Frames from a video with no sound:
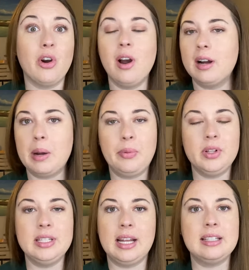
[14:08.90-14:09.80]
a couple
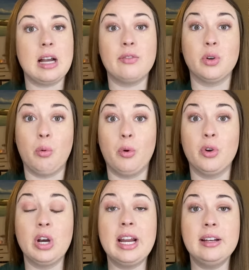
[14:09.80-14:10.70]
of days after
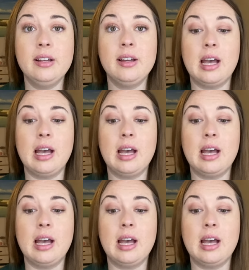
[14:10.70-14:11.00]
ordering,